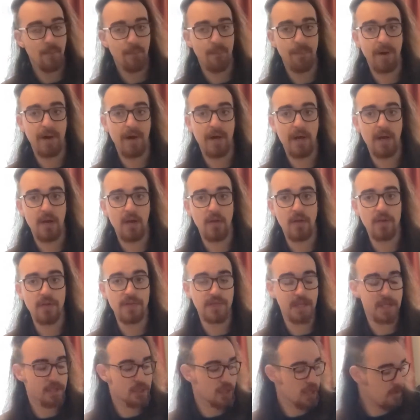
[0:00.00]
But on the
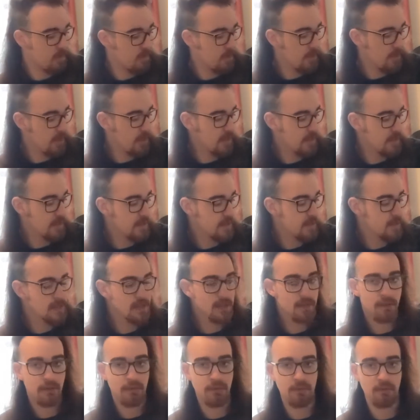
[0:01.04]
second time around, it's
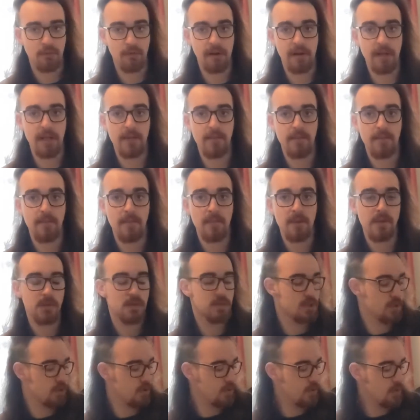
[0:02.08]
3,
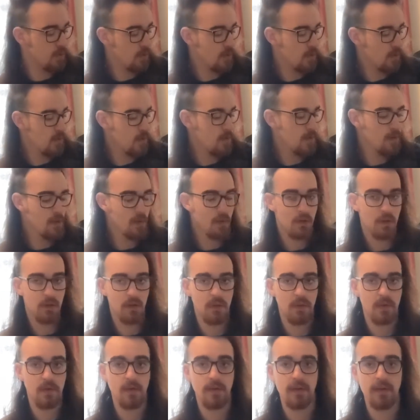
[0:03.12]

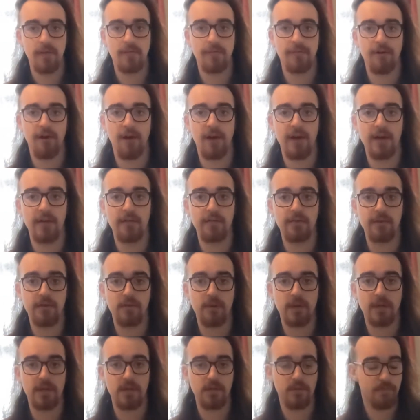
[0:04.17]
2, 5.
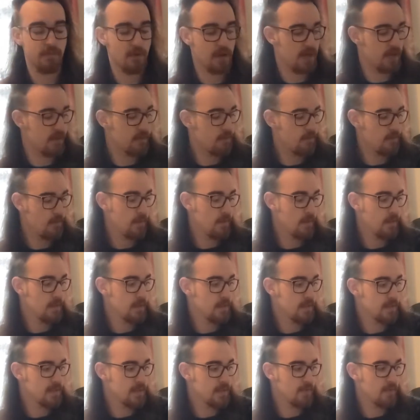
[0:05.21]
3, 2, 5.
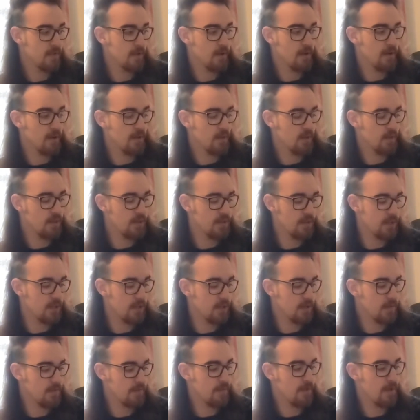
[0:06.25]
Instead of going to the 1, you go to
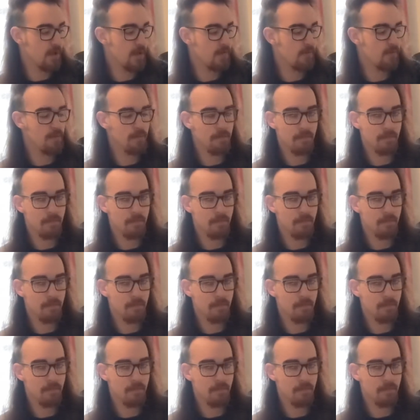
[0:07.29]
the 5.